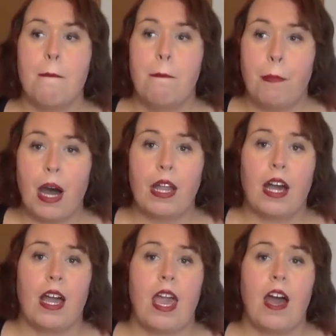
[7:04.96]
But
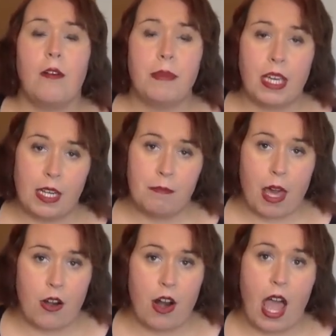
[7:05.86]
I have been getting
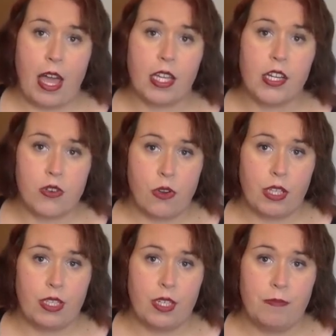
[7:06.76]
better at
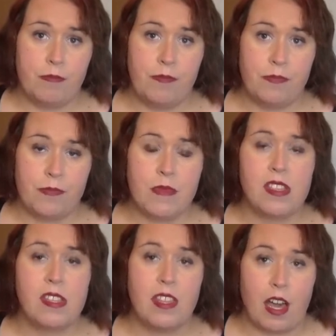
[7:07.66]
controlling them.
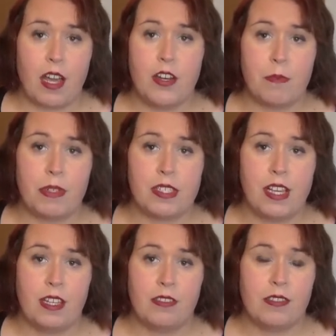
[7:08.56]
Not
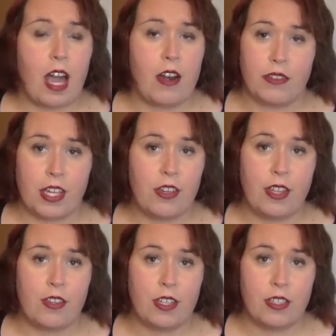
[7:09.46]
100%. I don't think that
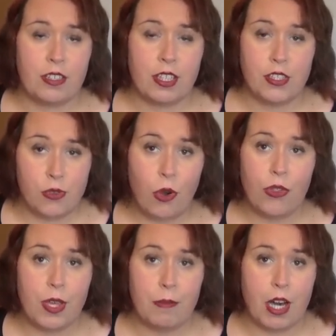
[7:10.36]
you can control
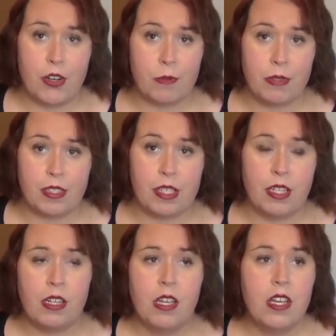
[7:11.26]
them 100%.
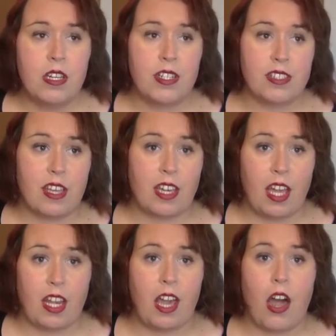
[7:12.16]
Just like
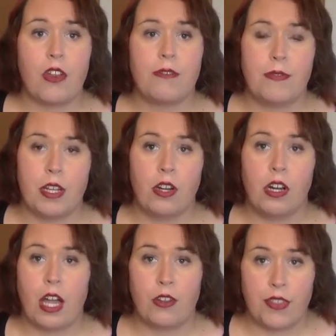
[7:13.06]
any other fear,
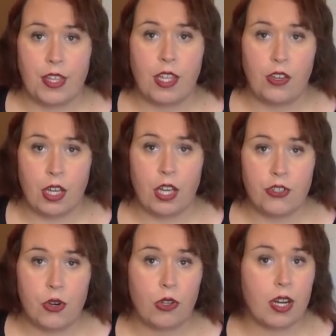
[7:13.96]
I don't think that you can
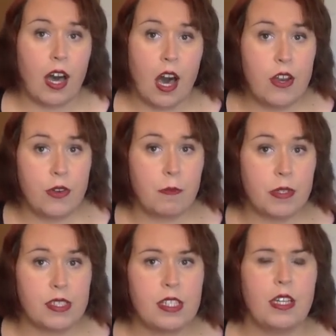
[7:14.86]
control it
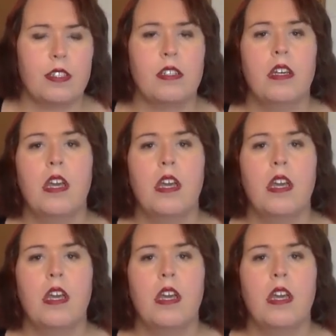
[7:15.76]
100%.